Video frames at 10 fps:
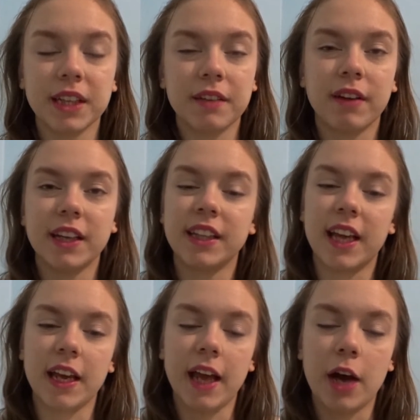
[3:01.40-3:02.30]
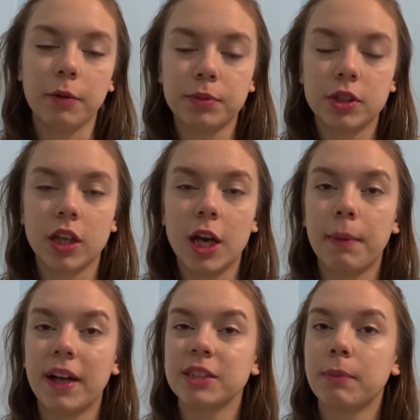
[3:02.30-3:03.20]
I find that it helps uh,
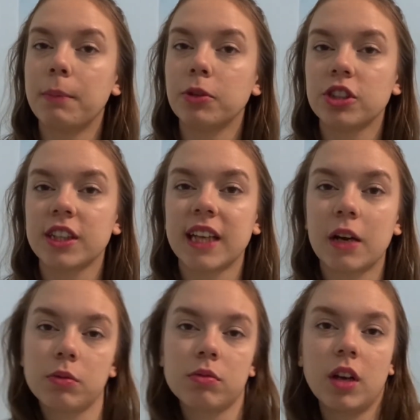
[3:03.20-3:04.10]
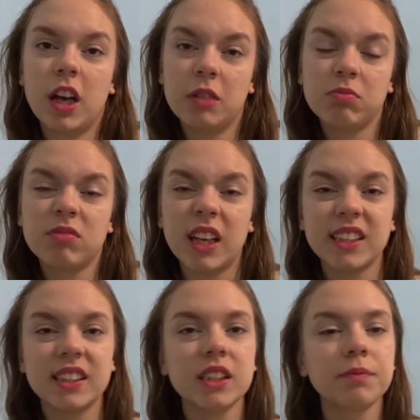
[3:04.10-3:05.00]
balance my blood sugars out um,
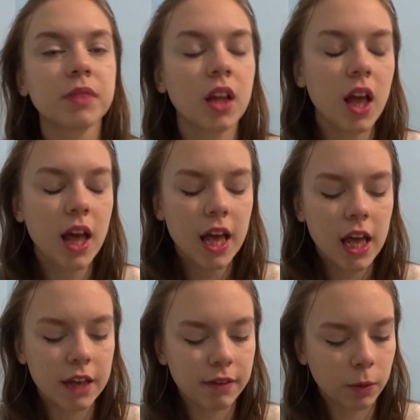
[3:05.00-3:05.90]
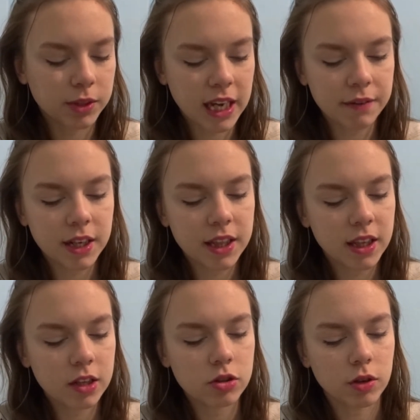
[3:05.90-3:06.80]
nicely if I want to have
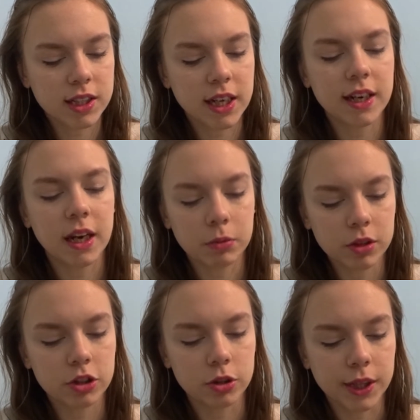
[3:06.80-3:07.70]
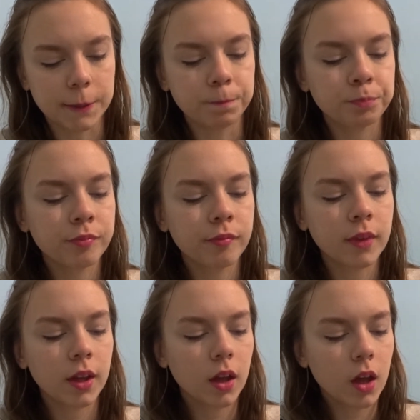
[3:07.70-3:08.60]
anything so I decided I'm going to do them.
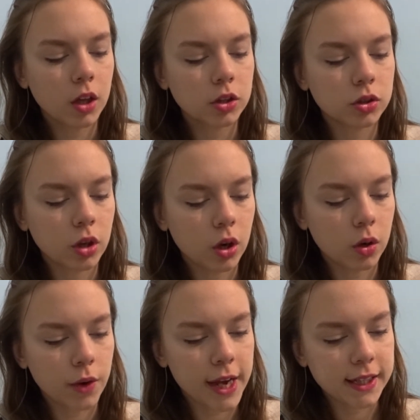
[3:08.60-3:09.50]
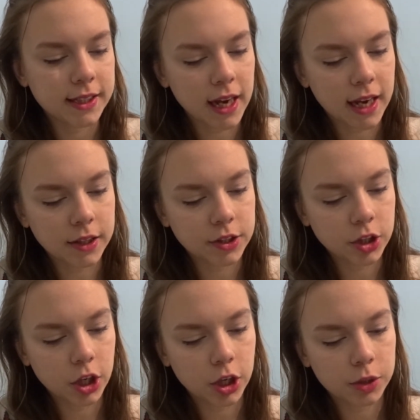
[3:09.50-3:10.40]
So it has
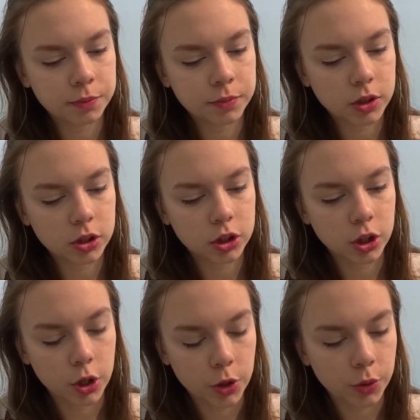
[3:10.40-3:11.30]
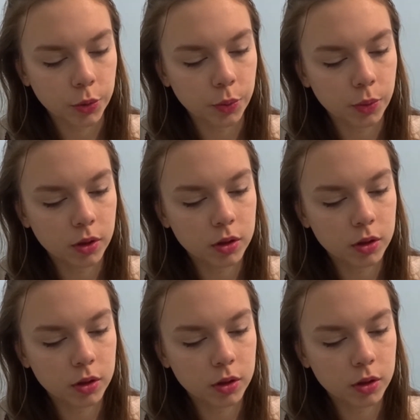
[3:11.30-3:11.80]
come to...